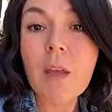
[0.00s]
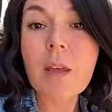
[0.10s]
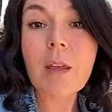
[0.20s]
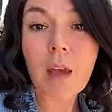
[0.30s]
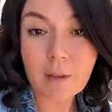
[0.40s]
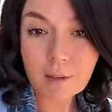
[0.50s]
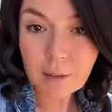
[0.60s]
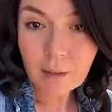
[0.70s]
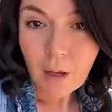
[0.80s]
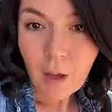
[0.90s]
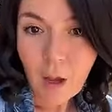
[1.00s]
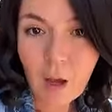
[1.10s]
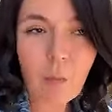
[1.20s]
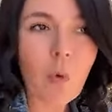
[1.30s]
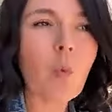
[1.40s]
Yes.
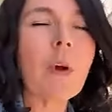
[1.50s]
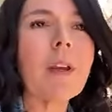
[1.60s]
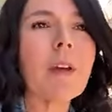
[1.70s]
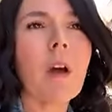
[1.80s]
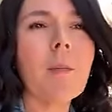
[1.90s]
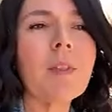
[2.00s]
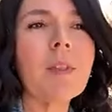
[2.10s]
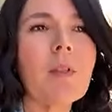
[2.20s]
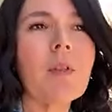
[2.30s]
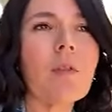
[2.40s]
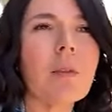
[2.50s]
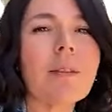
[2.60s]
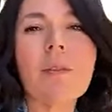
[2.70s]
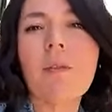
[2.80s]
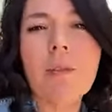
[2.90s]
When it comes to,
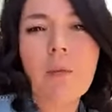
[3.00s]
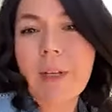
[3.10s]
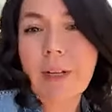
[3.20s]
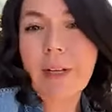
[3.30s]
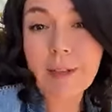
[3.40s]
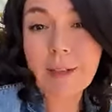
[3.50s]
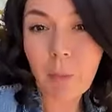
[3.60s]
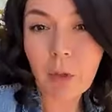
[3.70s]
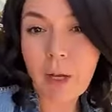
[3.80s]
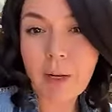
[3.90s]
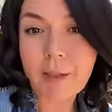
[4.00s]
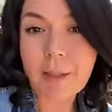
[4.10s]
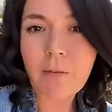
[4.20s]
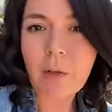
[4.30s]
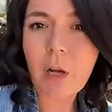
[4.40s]
let's, for an example, an
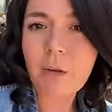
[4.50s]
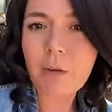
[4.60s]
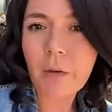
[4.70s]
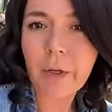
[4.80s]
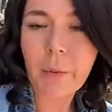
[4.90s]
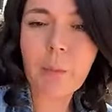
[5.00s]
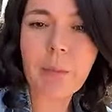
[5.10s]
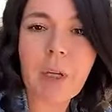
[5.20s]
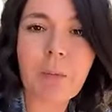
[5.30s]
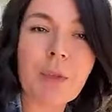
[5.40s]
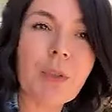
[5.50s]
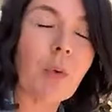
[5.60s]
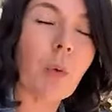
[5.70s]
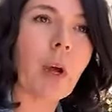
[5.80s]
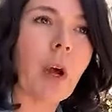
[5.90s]
NSF, an underwriter would be able to
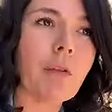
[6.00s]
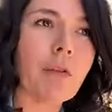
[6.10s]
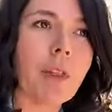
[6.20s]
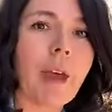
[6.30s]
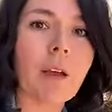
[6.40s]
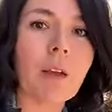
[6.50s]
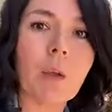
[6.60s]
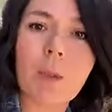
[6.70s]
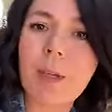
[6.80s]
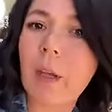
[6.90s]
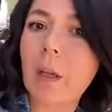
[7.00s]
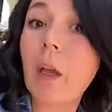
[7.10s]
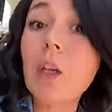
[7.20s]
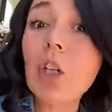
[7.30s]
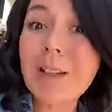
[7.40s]
uncover that using
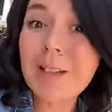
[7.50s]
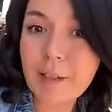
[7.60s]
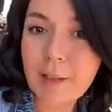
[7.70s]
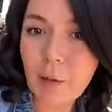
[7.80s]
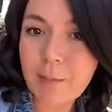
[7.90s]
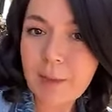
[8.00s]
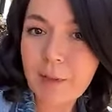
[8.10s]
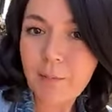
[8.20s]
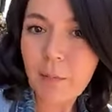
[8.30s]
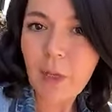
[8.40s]
check systems.